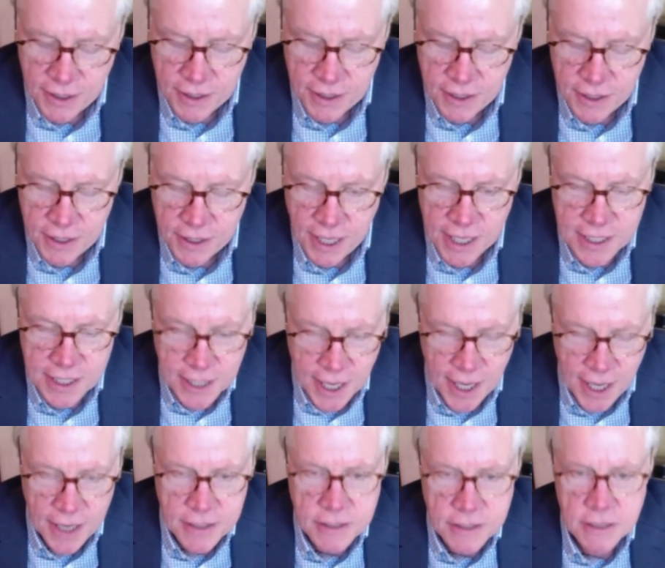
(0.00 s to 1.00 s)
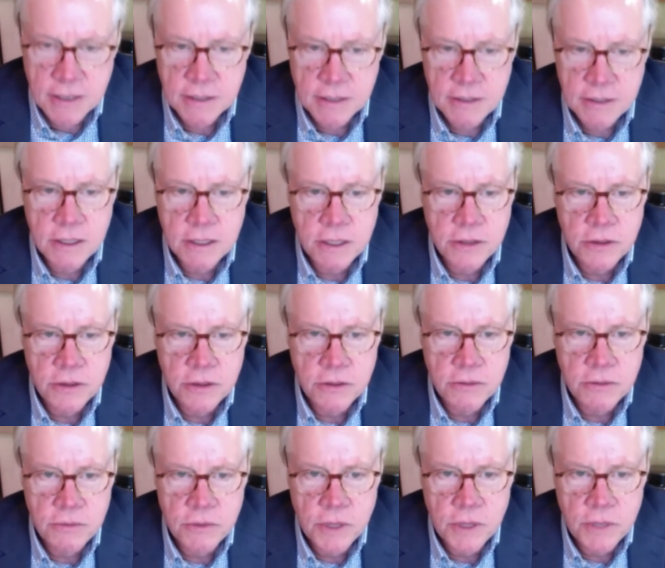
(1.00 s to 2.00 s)
And yet
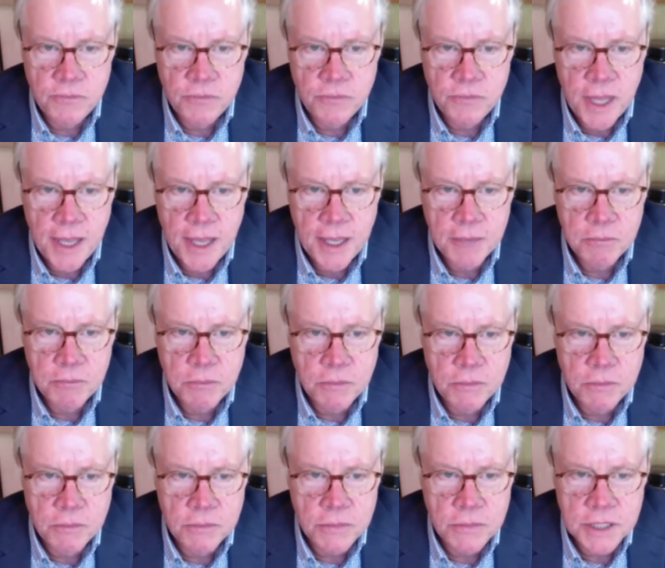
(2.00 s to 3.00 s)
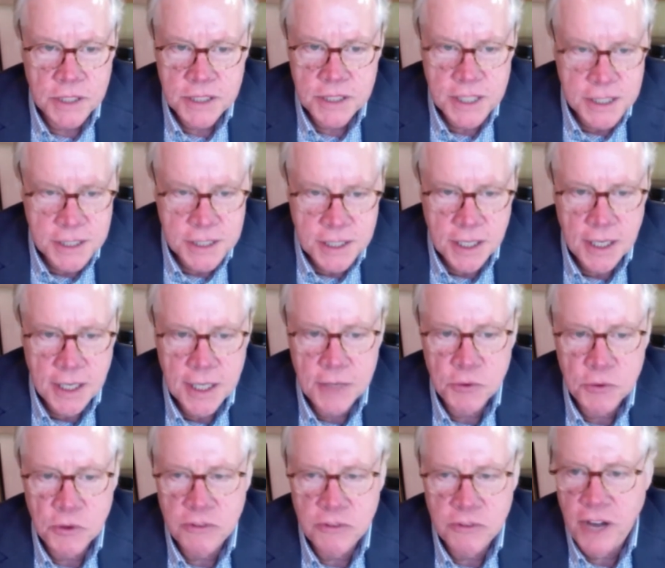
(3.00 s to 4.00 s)
they consistently
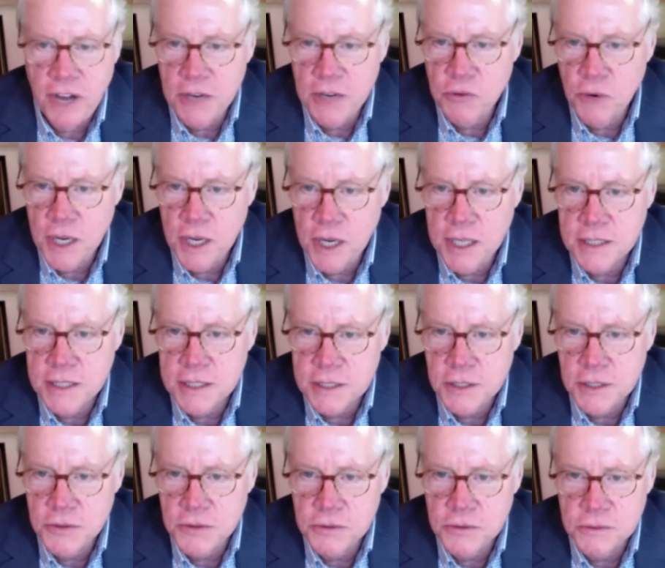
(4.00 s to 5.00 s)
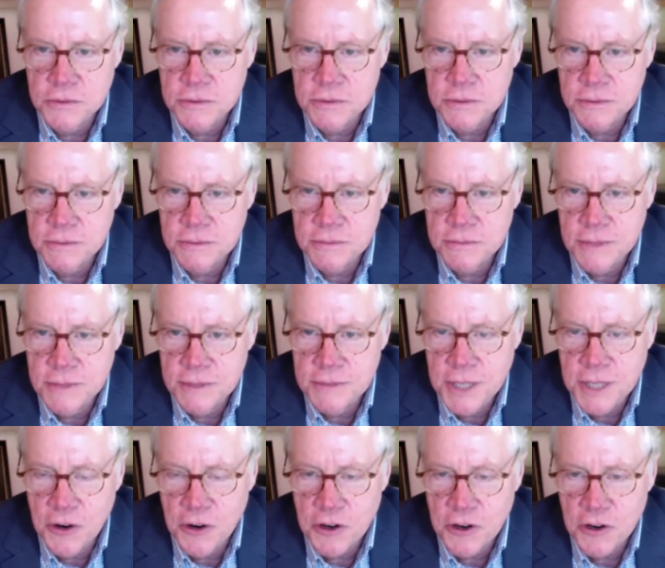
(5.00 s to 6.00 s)
will find ways to, you
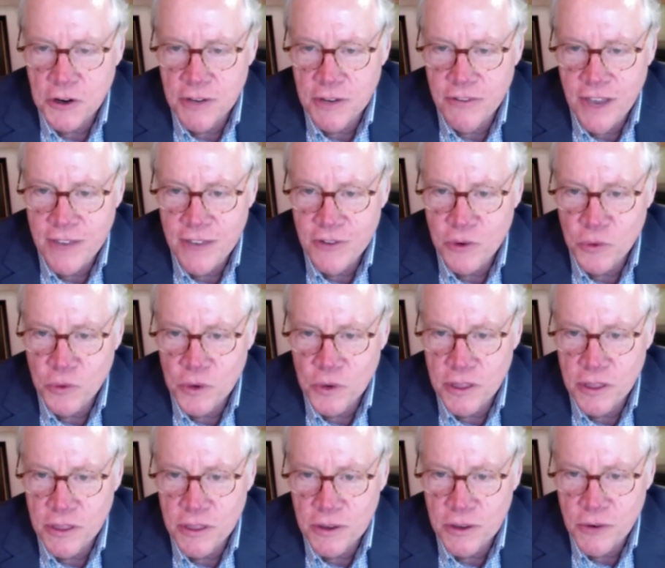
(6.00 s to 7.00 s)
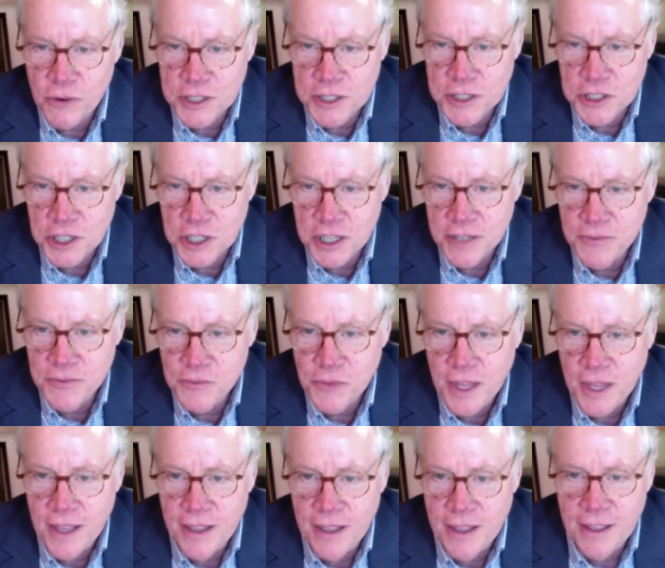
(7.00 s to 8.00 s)
know, curry favor with Russia.
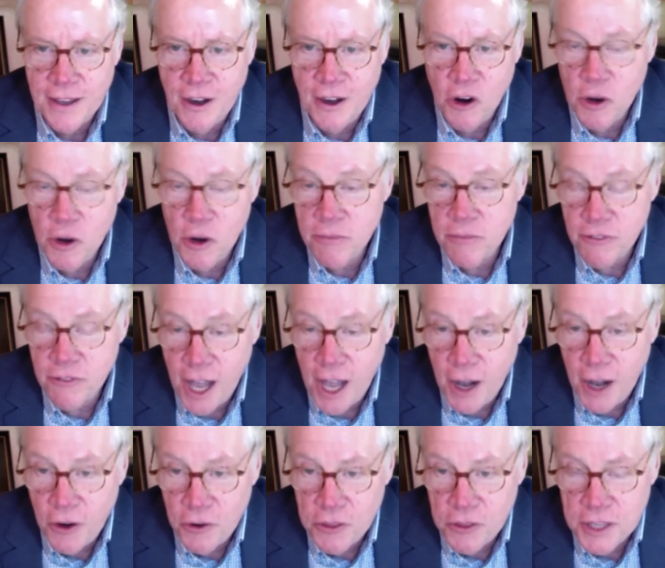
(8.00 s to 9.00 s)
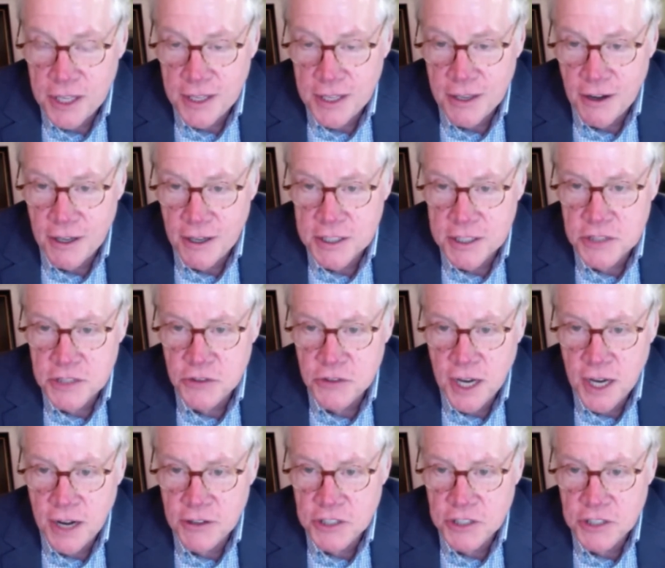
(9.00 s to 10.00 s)
OMV, the Austrian
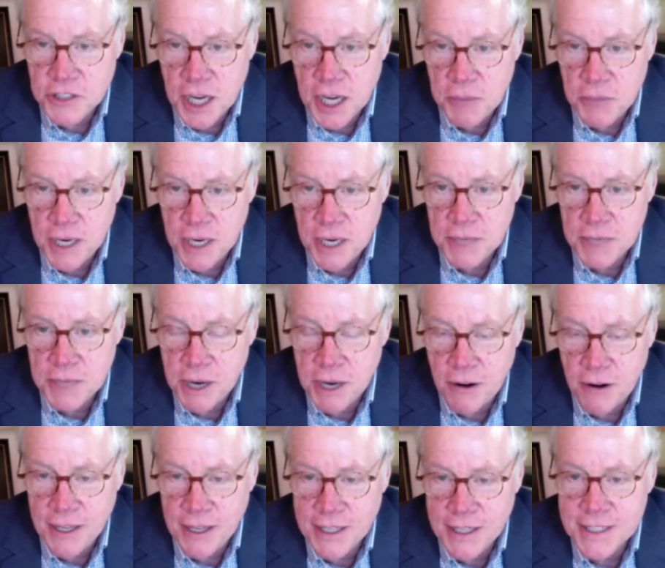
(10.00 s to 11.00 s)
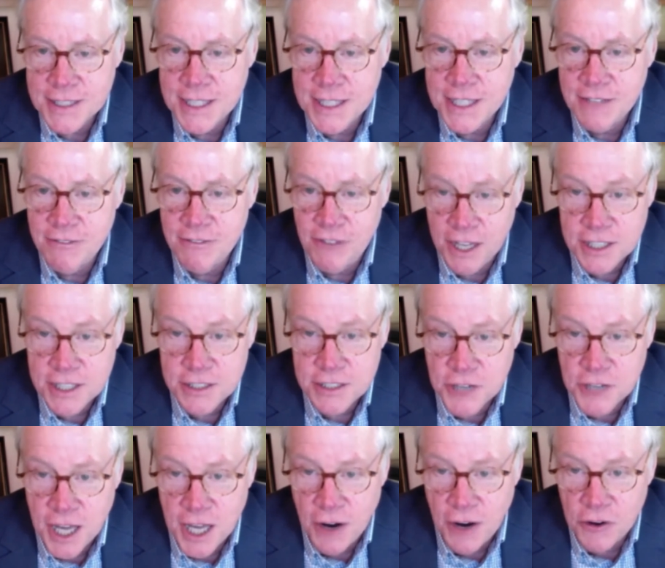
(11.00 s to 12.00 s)
energy company, apparently is an investor
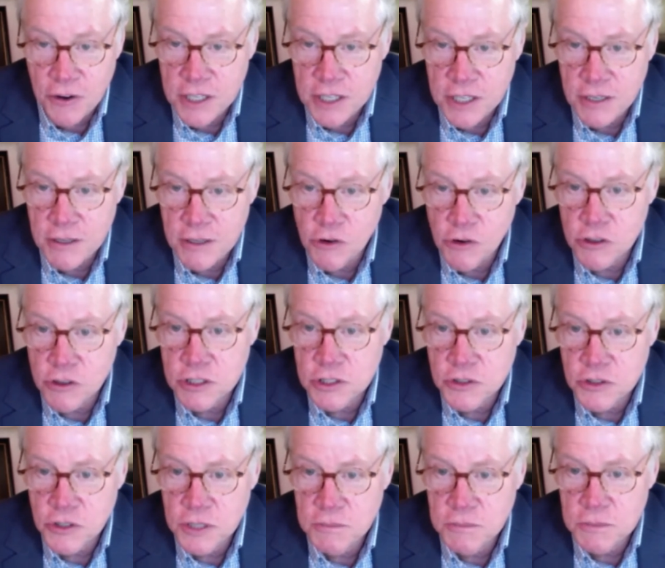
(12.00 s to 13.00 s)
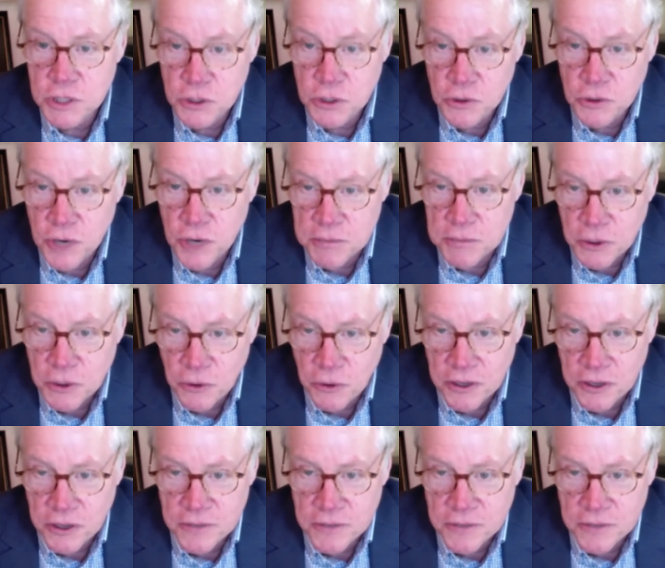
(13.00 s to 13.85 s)
now in Nord Stream 2, I'm told.